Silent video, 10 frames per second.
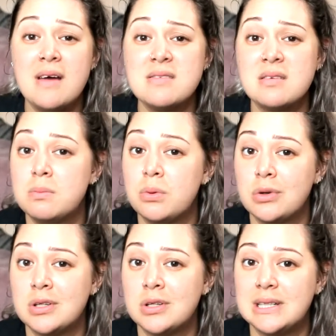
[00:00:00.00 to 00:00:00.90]

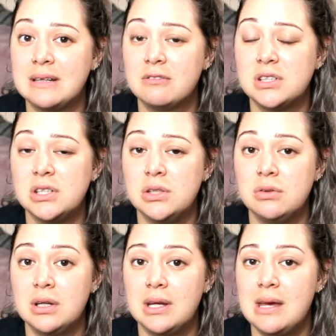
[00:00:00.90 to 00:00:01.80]
important to you to
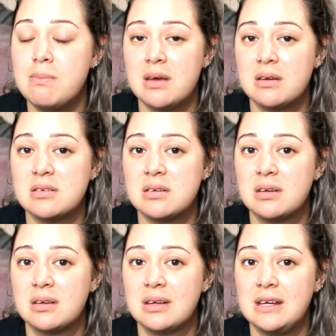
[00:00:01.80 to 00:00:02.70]
keep it?
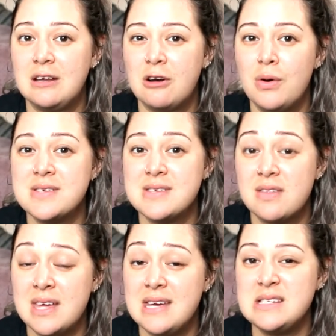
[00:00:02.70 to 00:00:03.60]
You know, is it
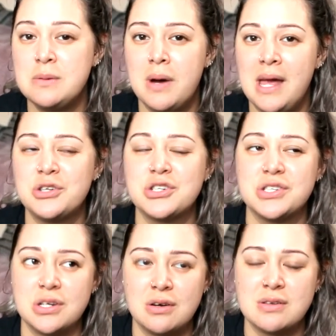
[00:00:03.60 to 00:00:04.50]
the easy way out just to
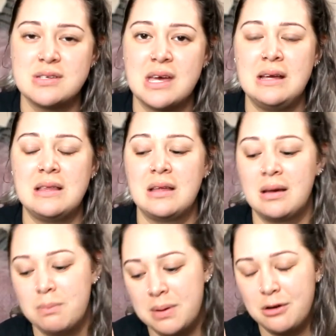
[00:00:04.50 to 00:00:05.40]
not say anything
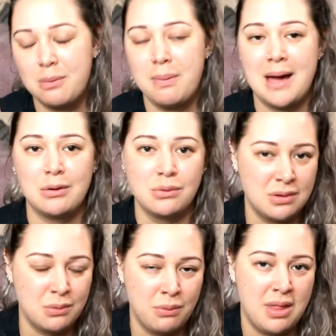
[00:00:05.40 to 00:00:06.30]
and pick your battles and
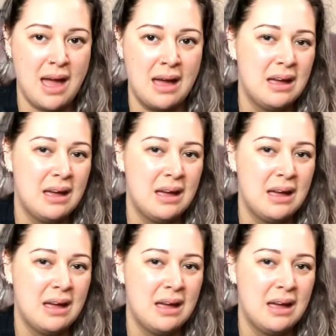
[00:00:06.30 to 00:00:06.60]
all that?